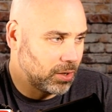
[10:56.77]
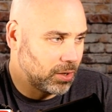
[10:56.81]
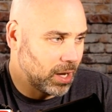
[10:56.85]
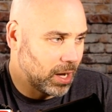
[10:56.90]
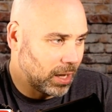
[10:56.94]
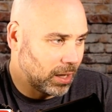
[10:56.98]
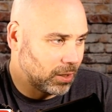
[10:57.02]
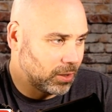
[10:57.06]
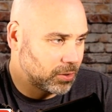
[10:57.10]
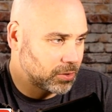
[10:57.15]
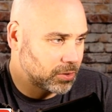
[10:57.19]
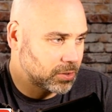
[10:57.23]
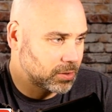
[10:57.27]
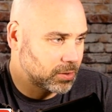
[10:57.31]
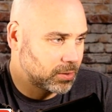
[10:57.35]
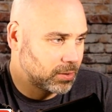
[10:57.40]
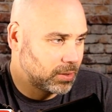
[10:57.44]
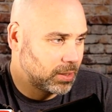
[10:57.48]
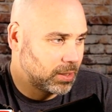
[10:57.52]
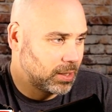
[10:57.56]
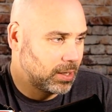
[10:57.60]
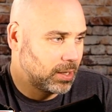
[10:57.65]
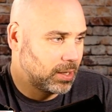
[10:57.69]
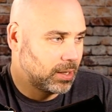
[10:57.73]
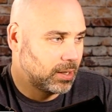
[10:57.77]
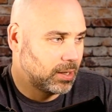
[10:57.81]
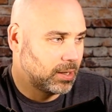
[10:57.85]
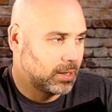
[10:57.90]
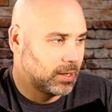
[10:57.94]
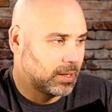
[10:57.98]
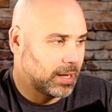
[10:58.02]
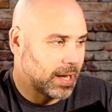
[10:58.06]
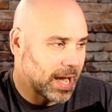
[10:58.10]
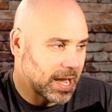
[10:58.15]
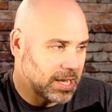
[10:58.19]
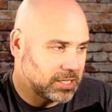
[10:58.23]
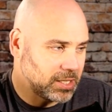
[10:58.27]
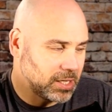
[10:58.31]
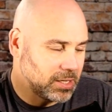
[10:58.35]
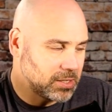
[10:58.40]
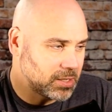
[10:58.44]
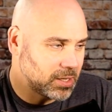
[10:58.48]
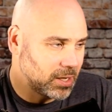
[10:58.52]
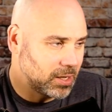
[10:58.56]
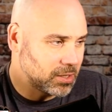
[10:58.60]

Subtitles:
ACC